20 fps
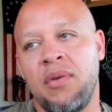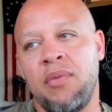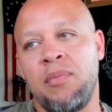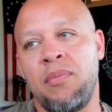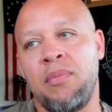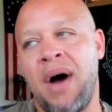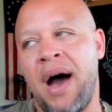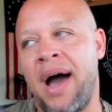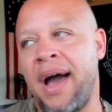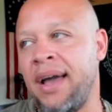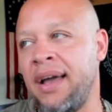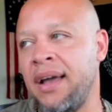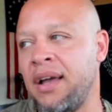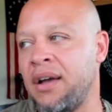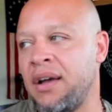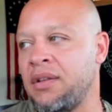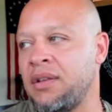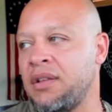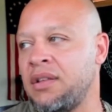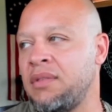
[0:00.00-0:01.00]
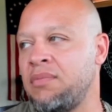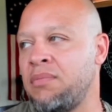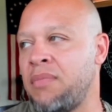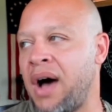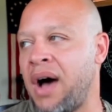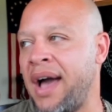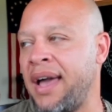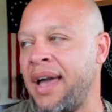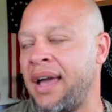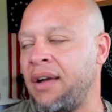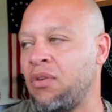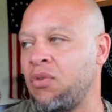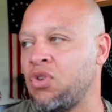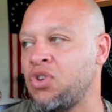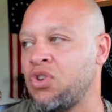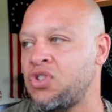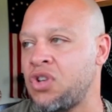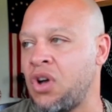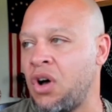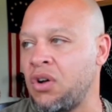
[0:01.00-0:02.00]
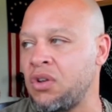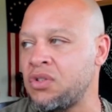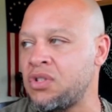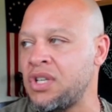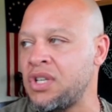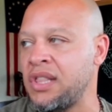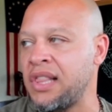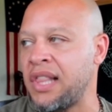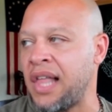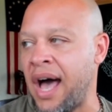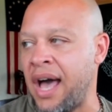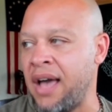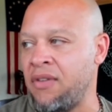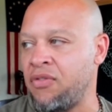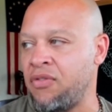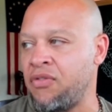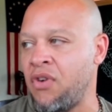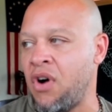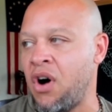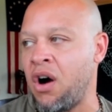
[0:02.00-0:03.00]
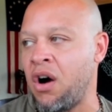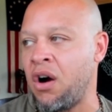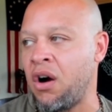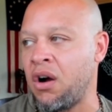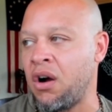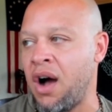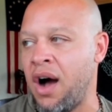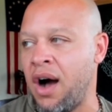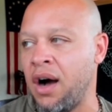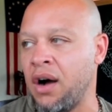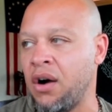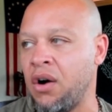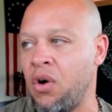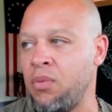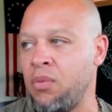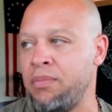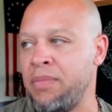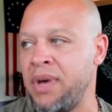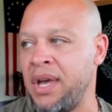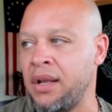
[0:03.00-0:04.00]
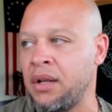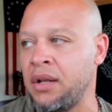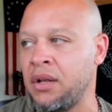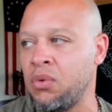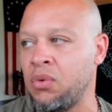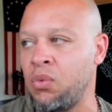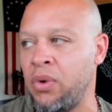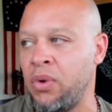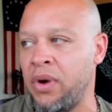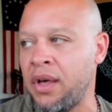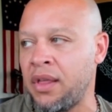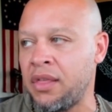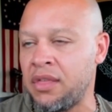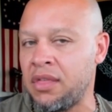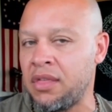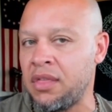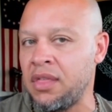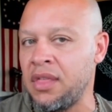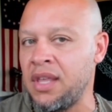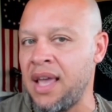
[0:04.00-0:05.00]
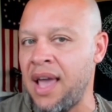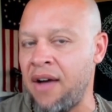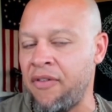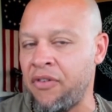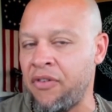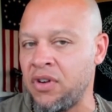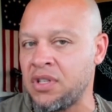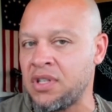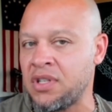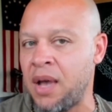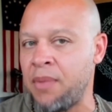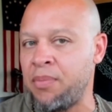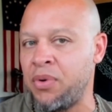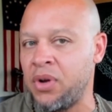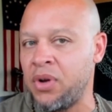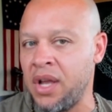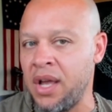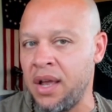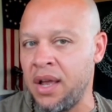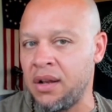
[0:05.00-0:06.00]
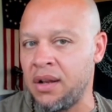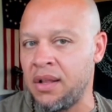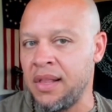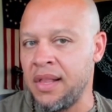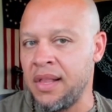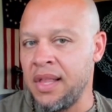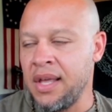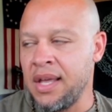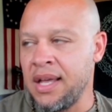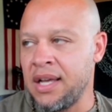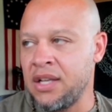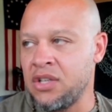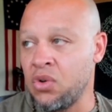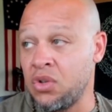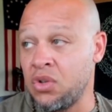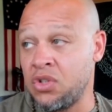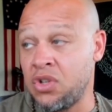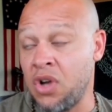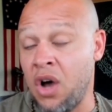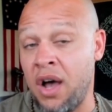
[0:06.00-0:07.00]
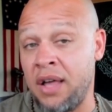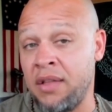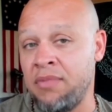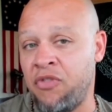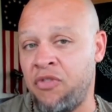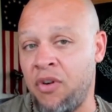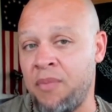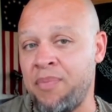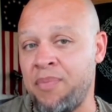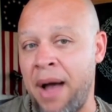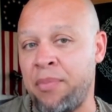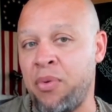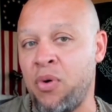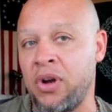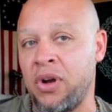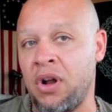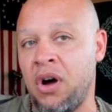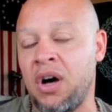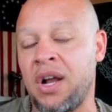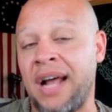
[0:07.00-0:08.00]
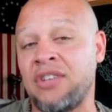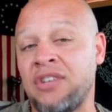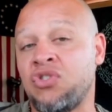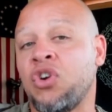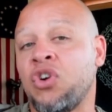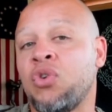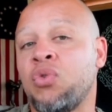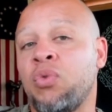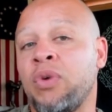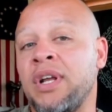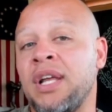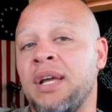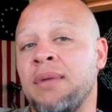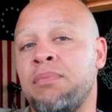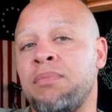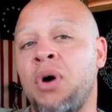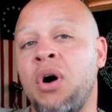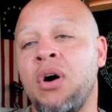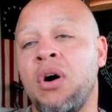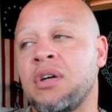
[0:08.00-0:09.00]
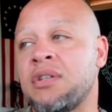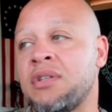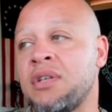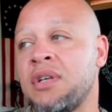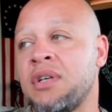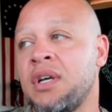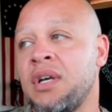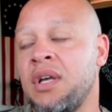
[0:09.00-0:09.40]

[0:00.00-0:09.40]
my my results in life are concomitant with the efforts I put in. And so taught, from that point on, I started reading books.